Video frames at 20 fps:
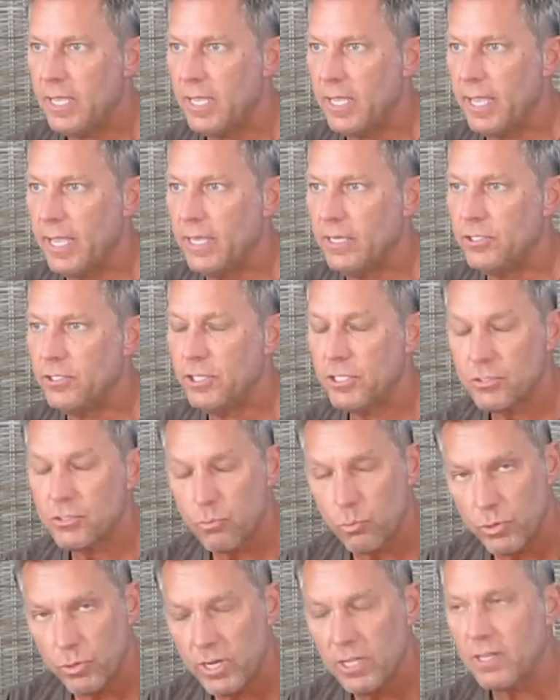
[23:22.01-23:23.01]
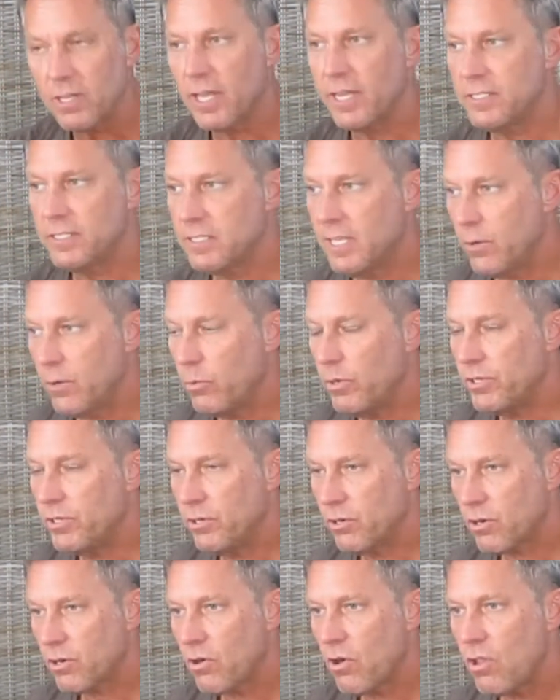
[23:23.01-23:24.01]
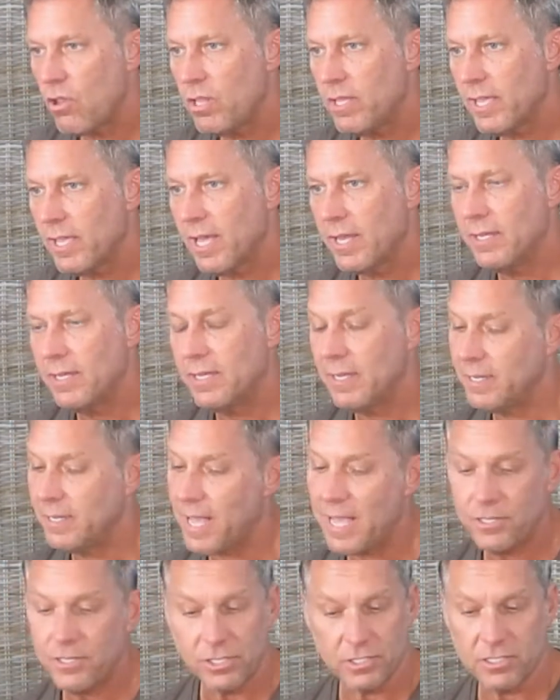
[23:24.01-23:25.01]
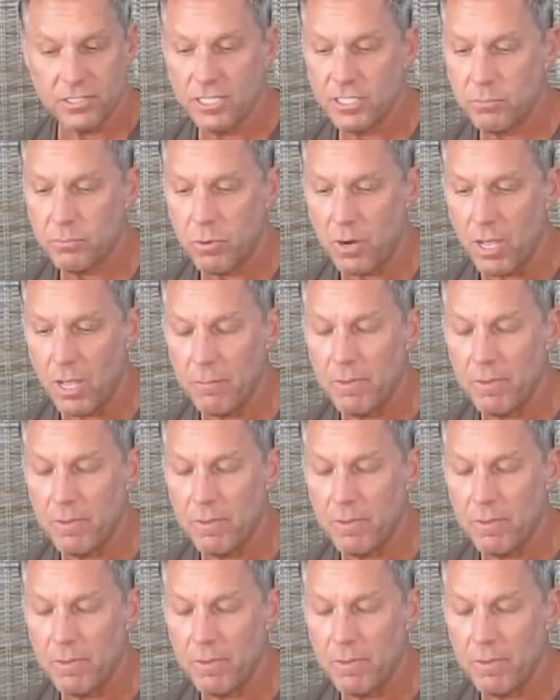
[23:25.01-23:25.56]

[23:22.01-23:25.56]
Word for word: And just realize that when you're calling on not just this problem,